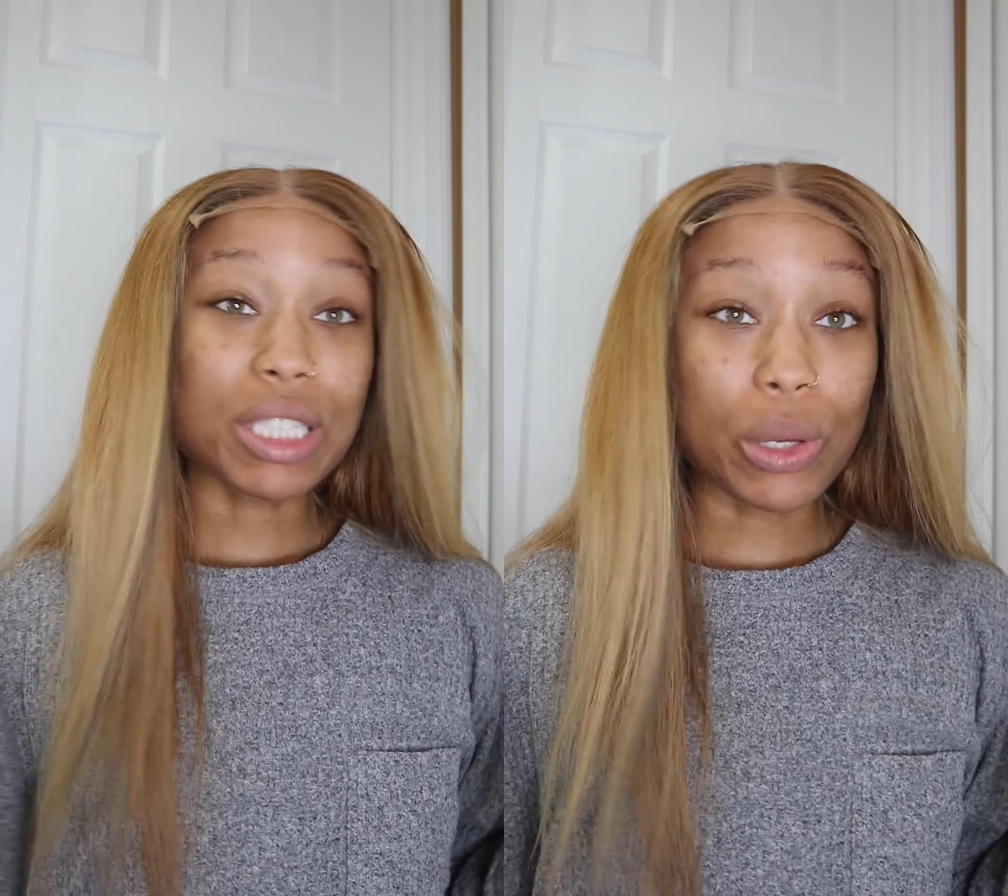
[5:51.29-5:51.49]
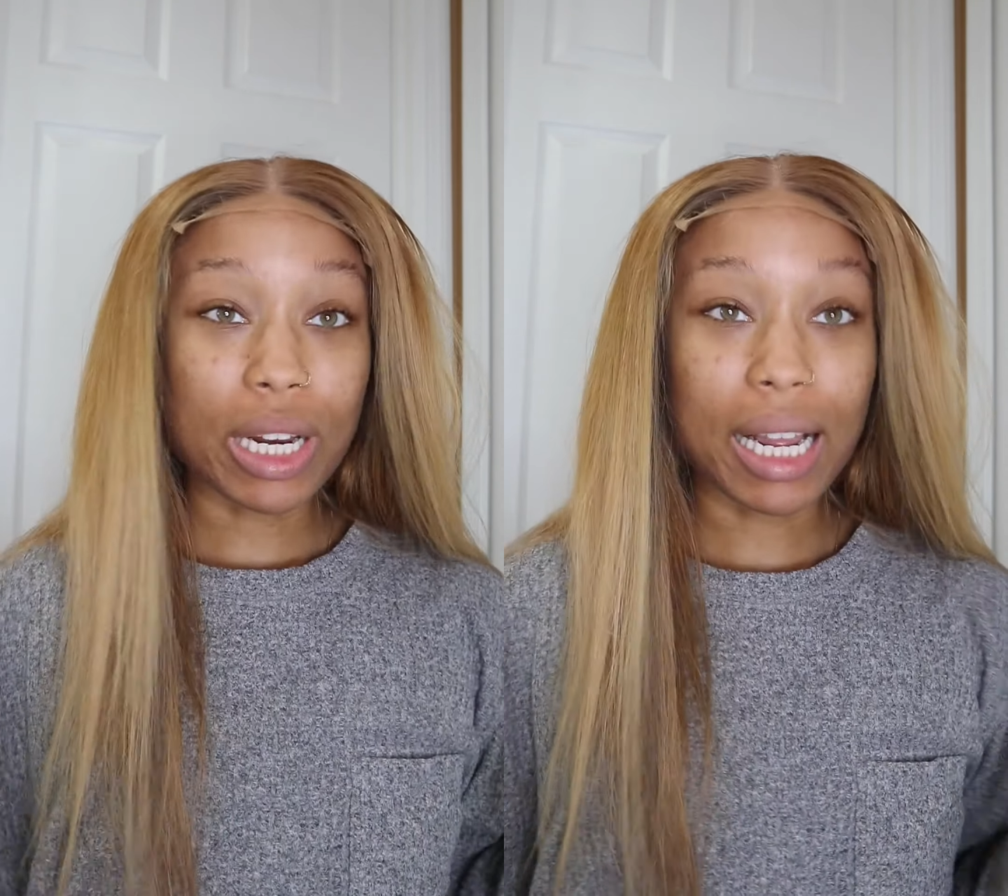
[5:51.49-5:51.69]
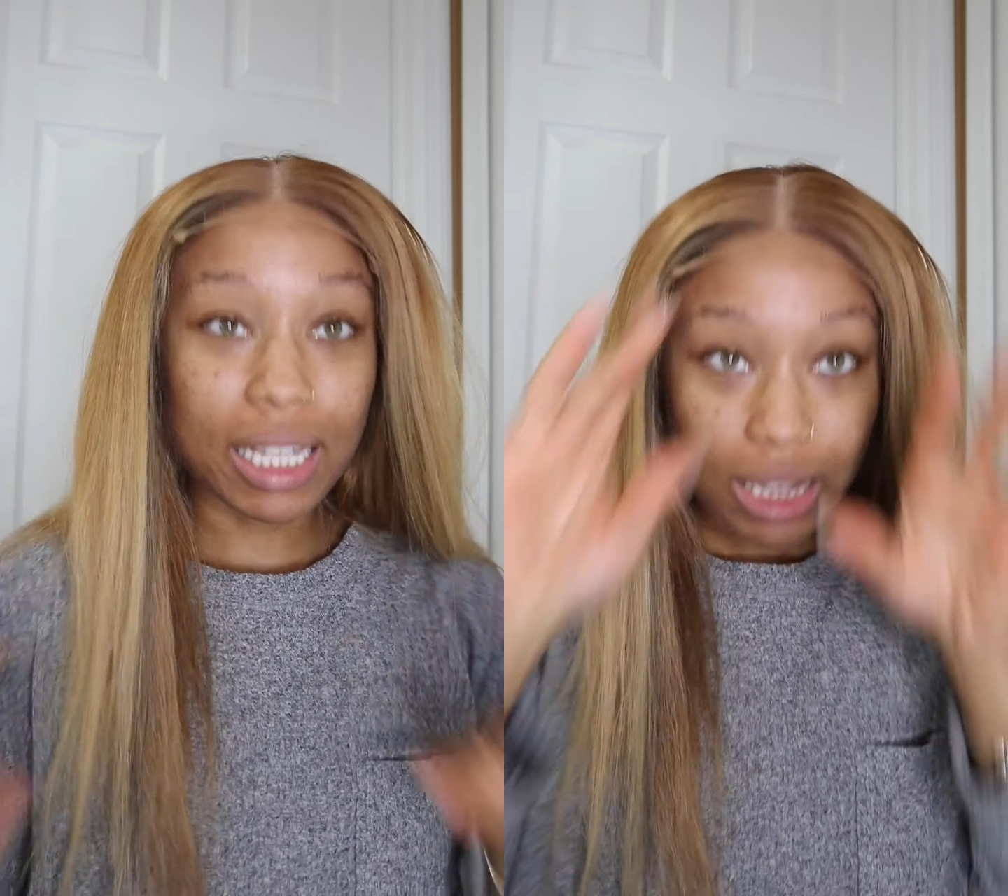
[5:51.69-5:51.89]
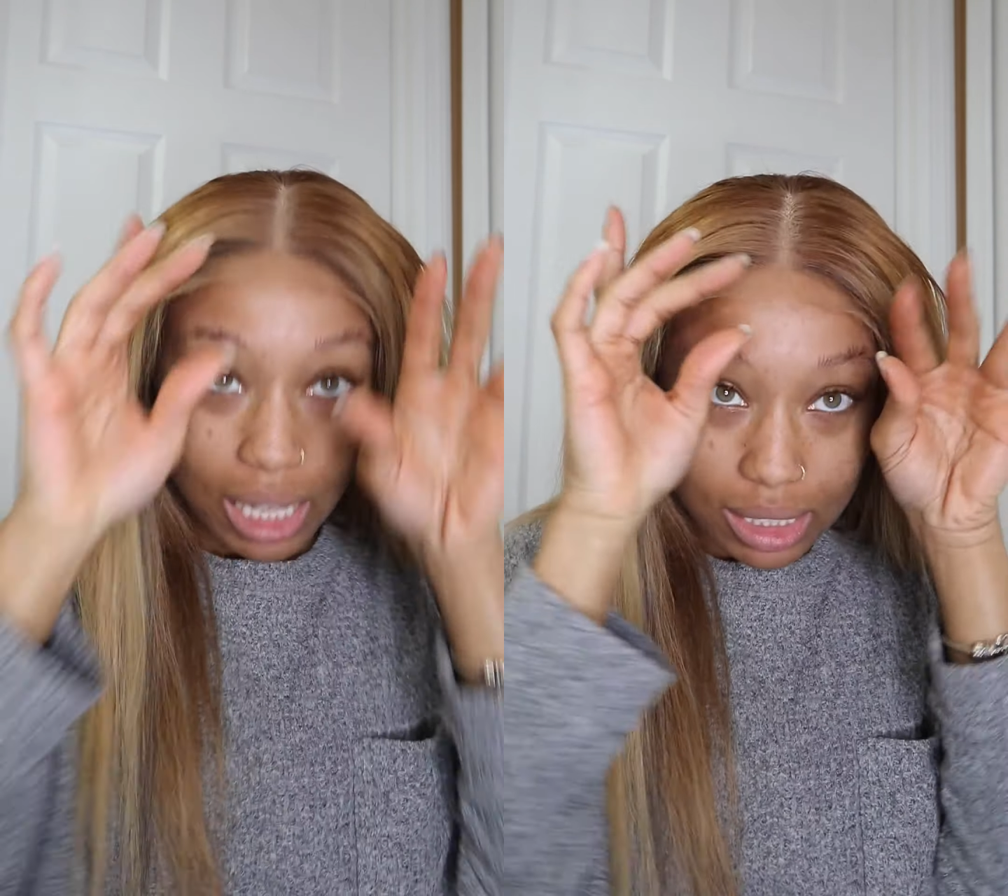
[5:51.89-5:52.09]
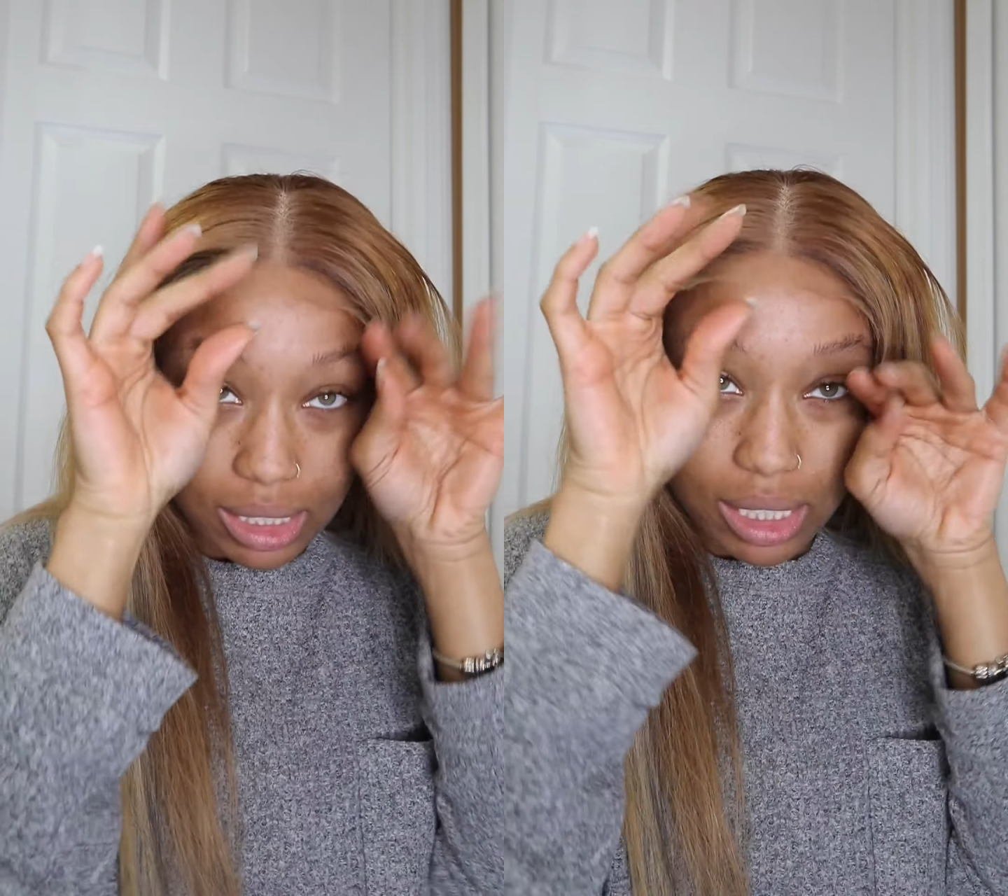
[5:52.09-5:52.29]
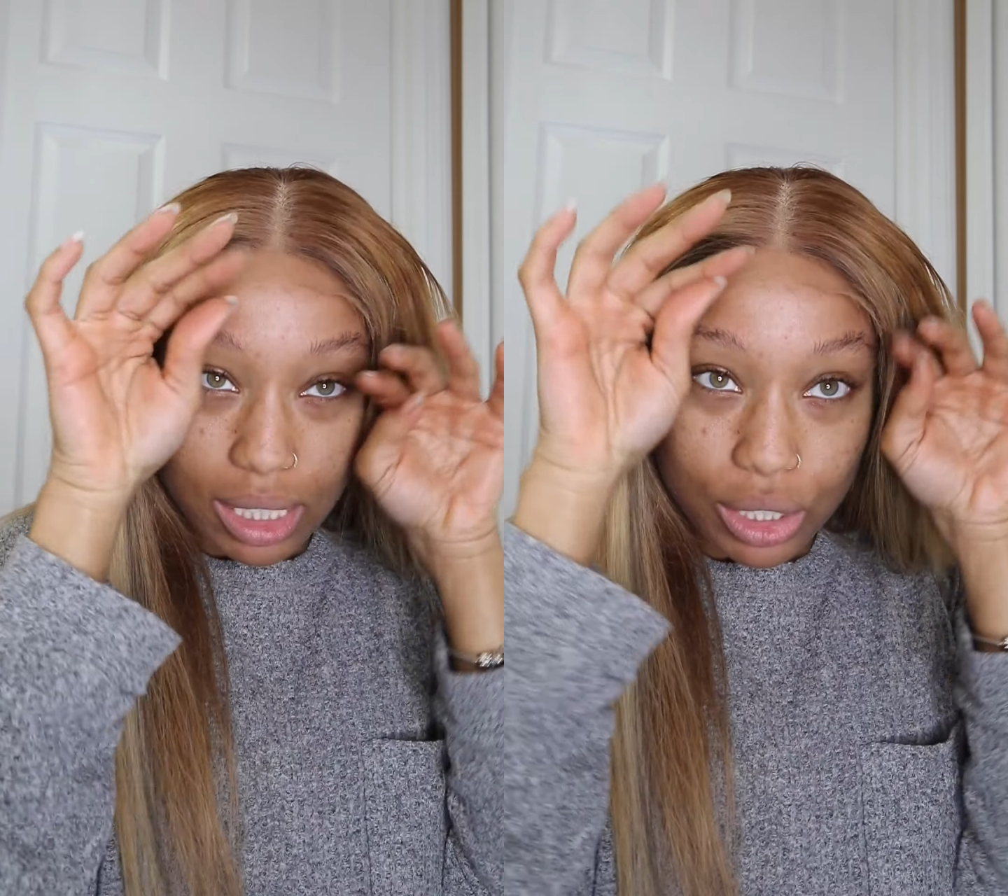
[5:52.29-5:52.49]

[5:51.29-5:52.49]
is gonna hide that.